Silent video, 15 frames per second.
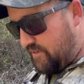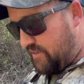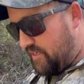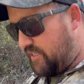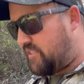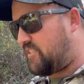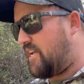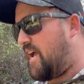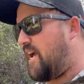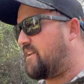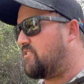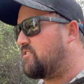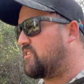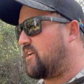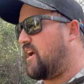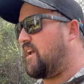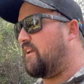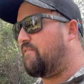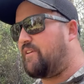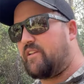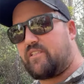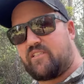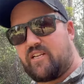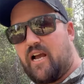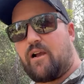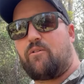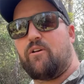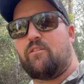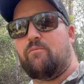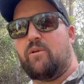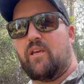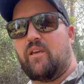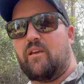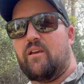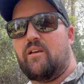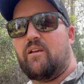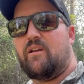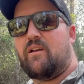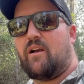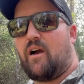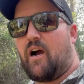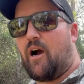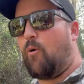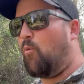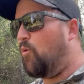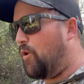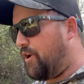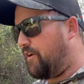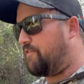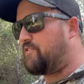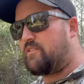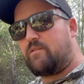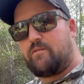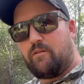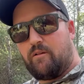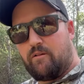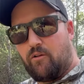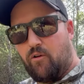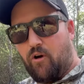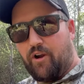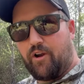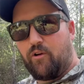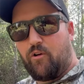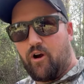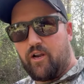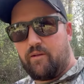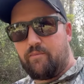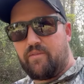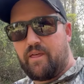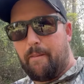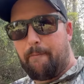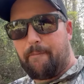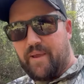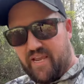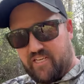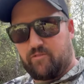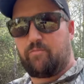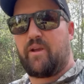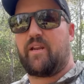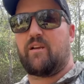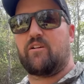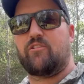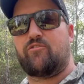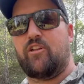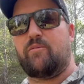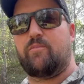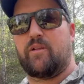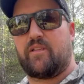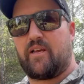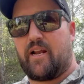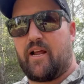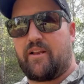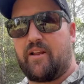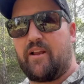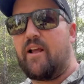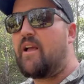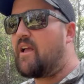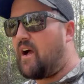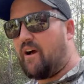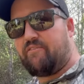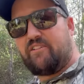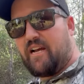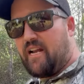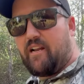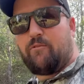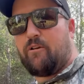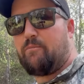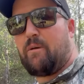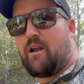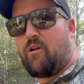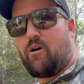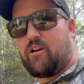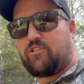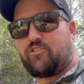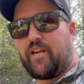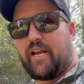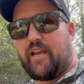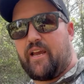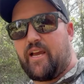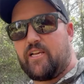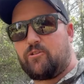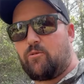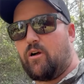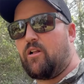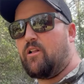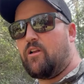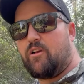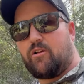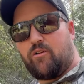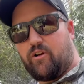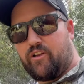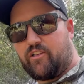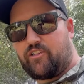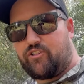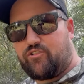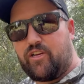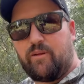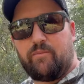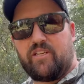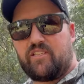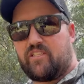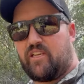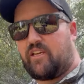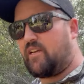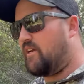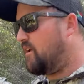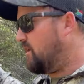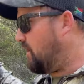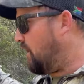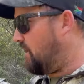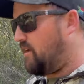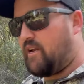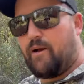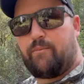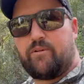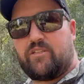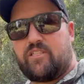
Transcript: it's sad to say, if he'd stuck with me, I would have gone and got him the best medical treatment that I did. I've done it with my last tracker as well, got extremely sick, ended up with